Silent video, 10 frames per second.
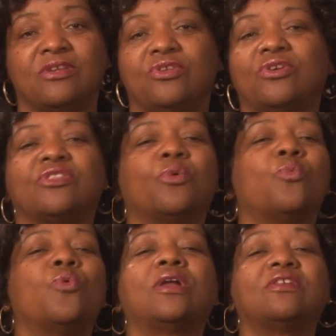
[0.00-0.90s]
You're the
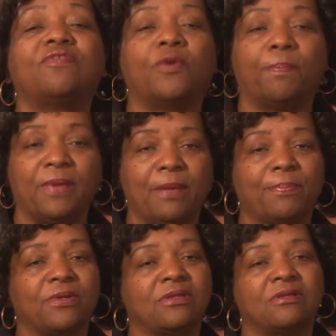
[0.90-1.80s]
wonderful
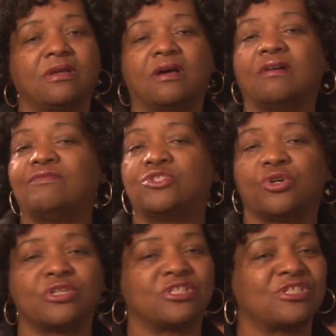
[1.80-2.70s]
people of
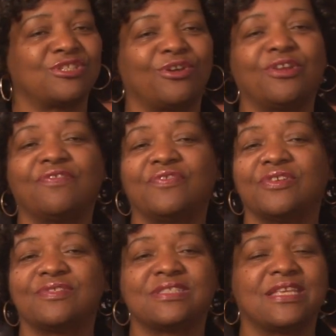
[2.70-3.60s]
Georgia's
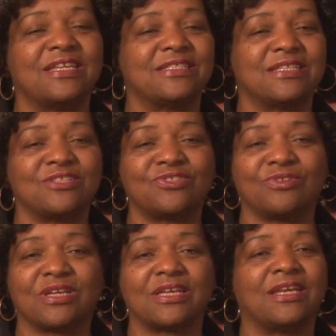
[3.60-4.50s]
35th Senate
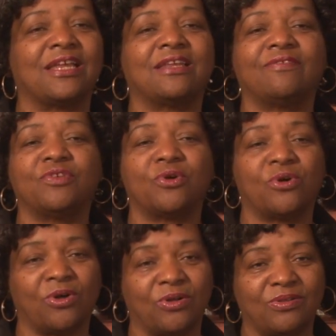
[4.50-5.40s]
District, and I love you
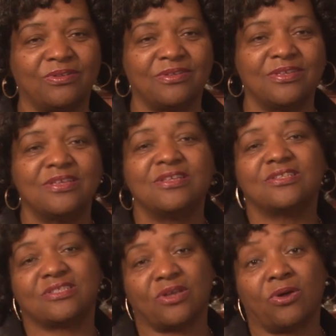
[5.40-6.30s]
all.
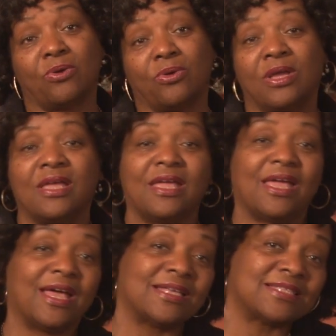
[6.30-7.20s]
So
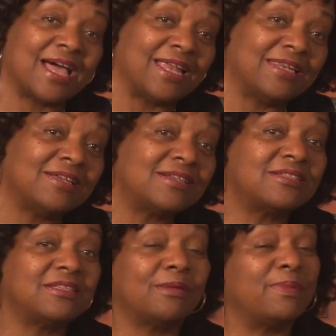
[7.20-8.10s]
as I look
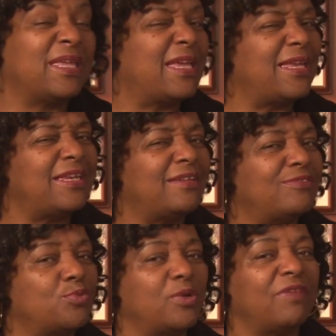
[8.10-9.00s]
to the beginning
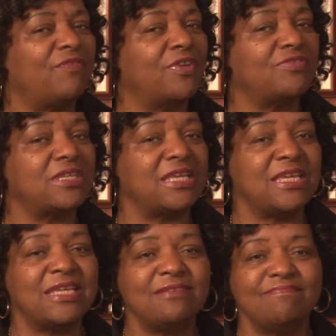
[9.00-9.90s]
of
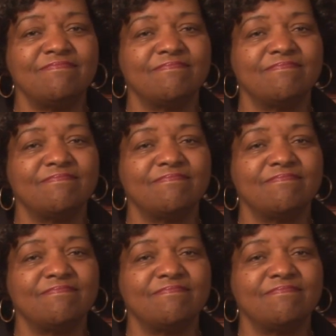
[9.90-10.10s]
2015,